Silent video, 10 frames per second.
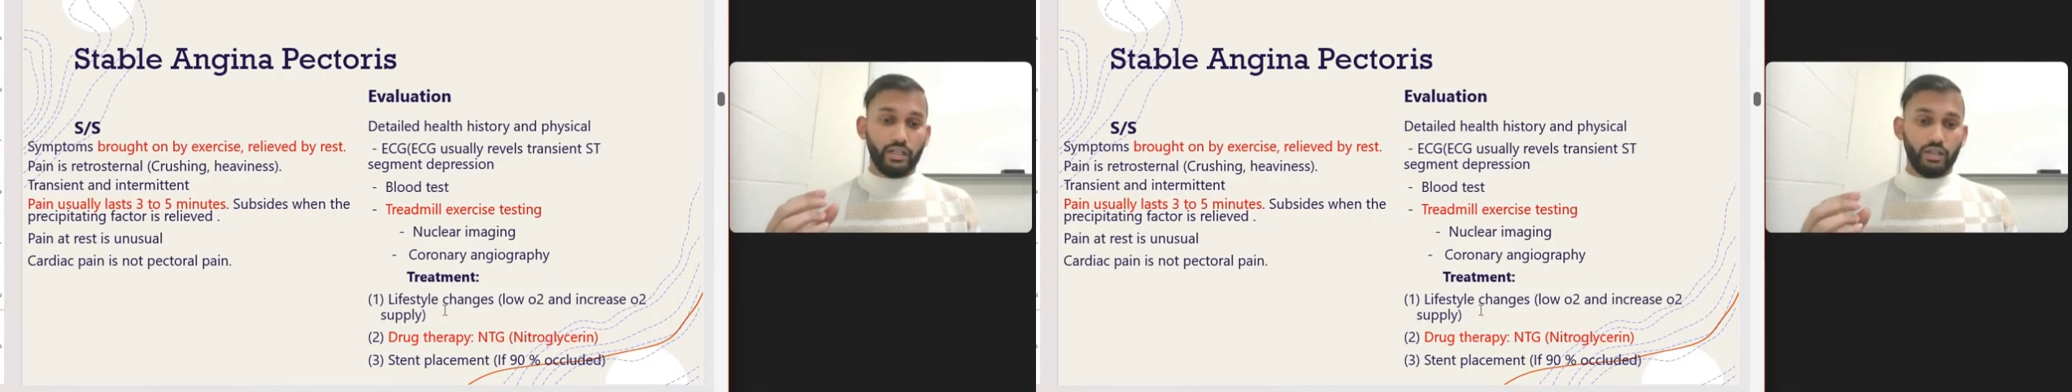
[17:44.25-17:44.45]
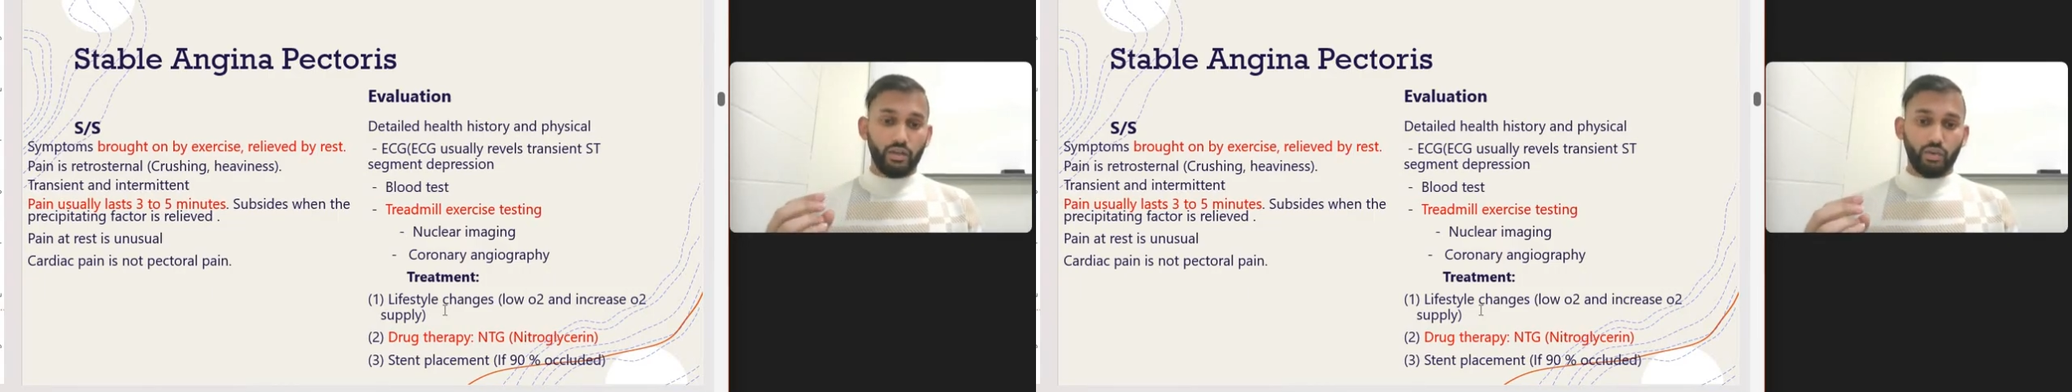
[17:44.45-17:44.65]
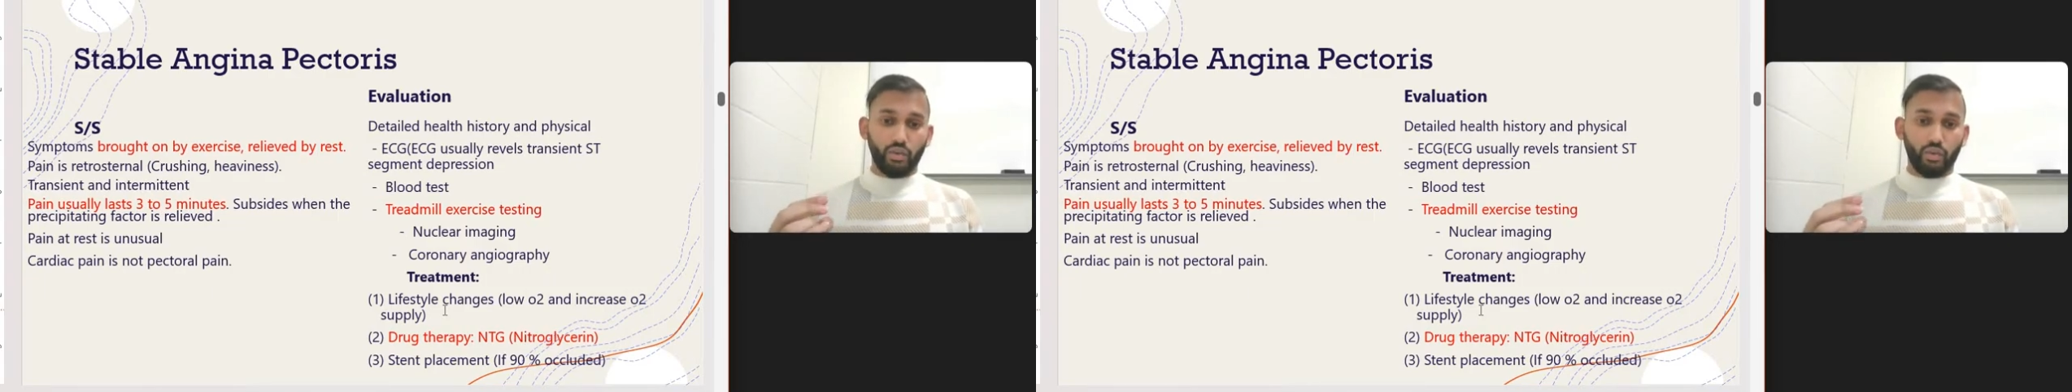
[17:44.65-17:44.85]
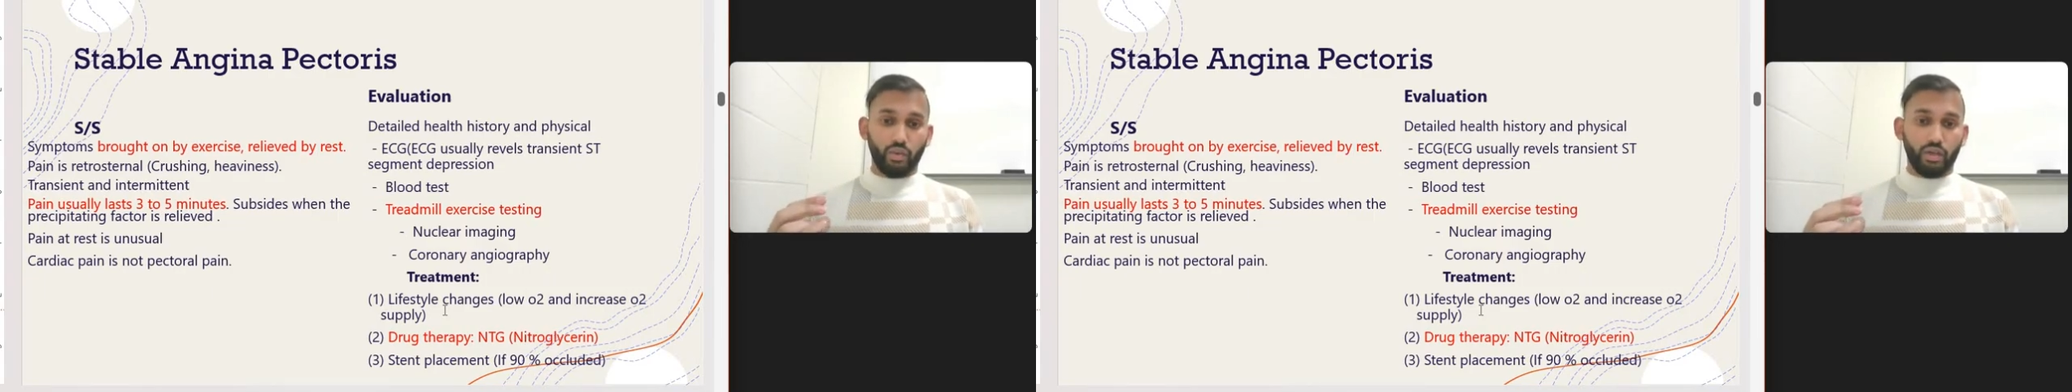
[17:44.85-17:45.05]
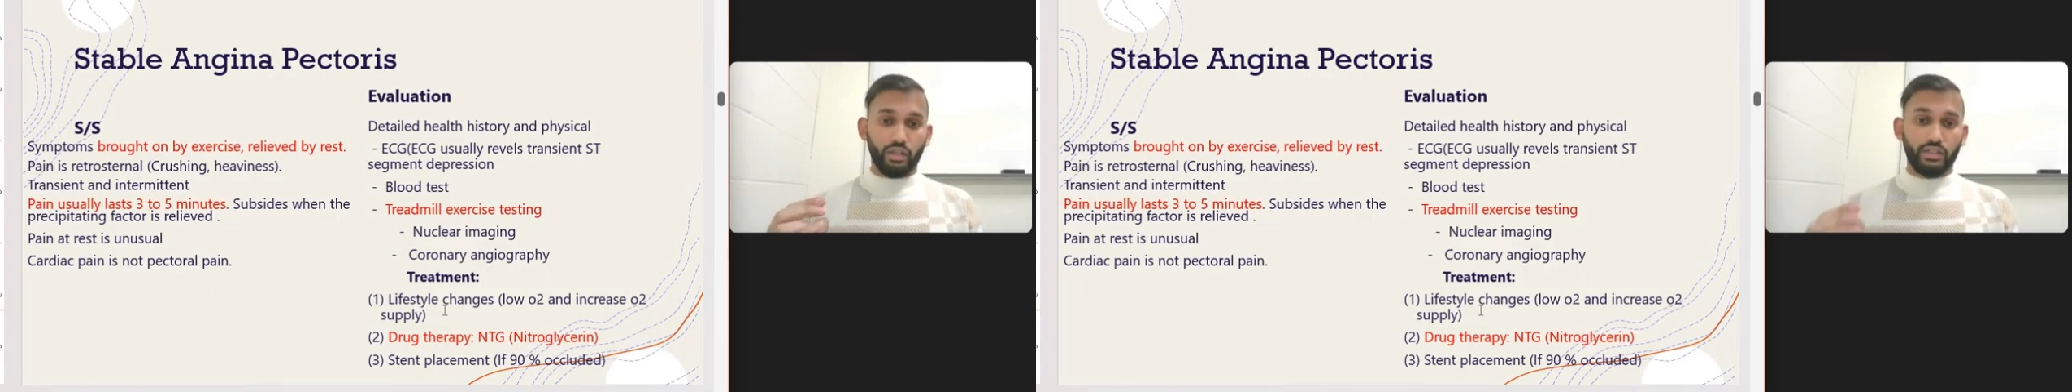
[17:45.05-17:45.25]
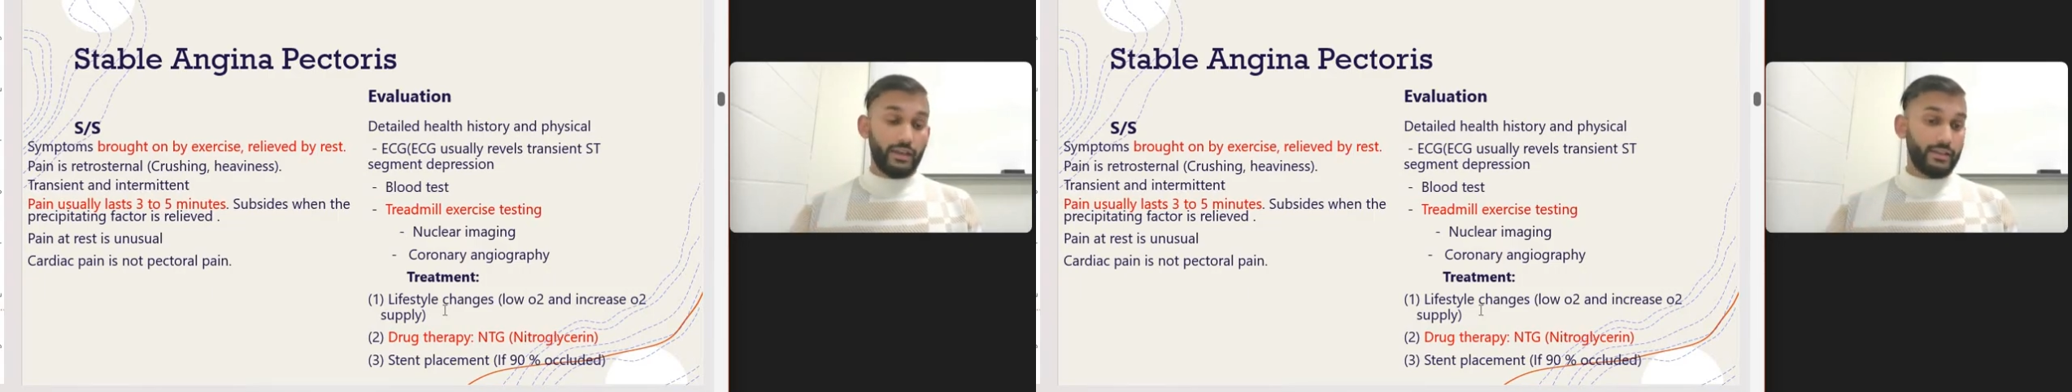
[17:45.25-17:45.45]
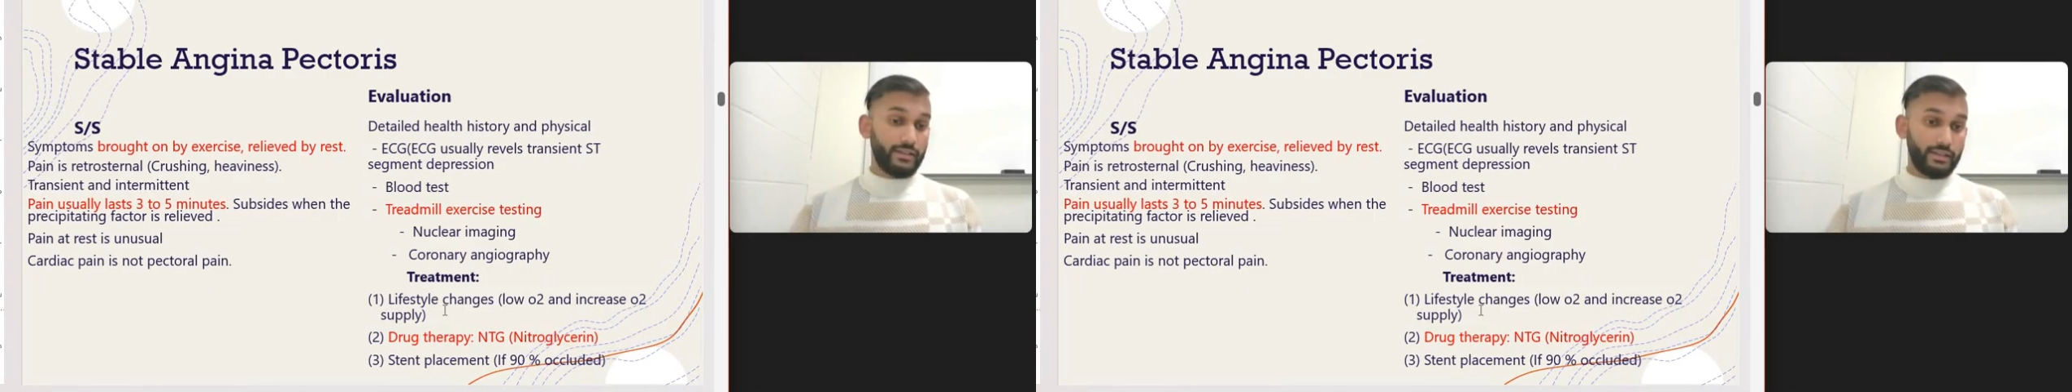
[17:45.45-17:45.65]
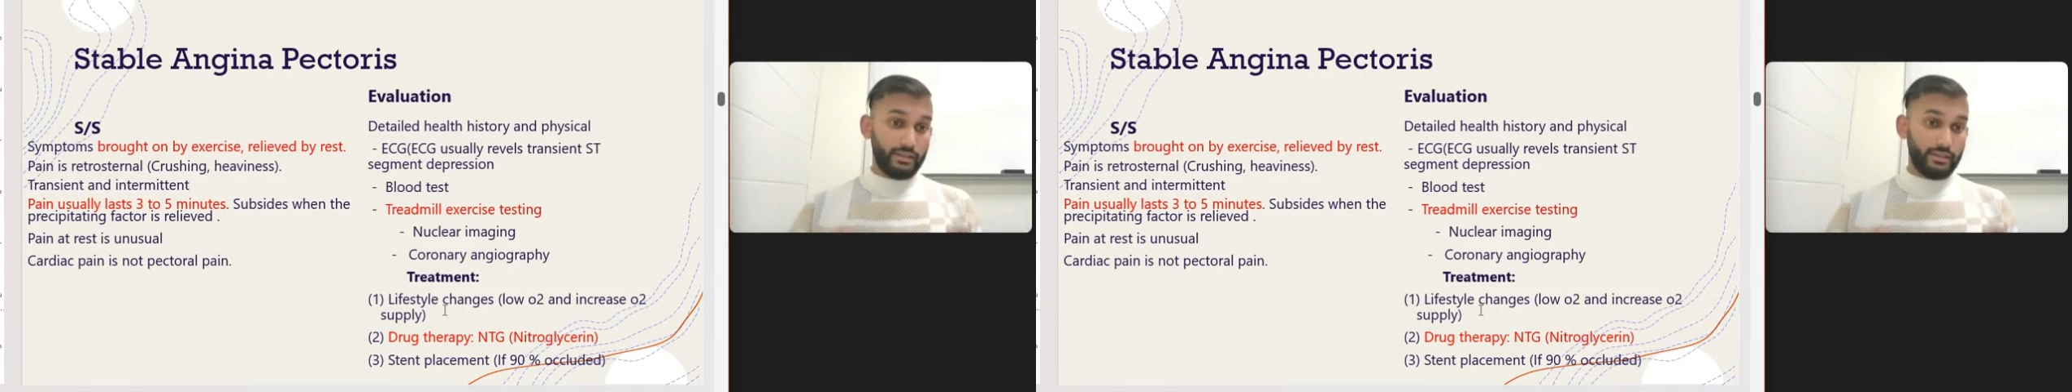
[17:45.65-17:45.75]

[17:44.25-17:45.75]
to change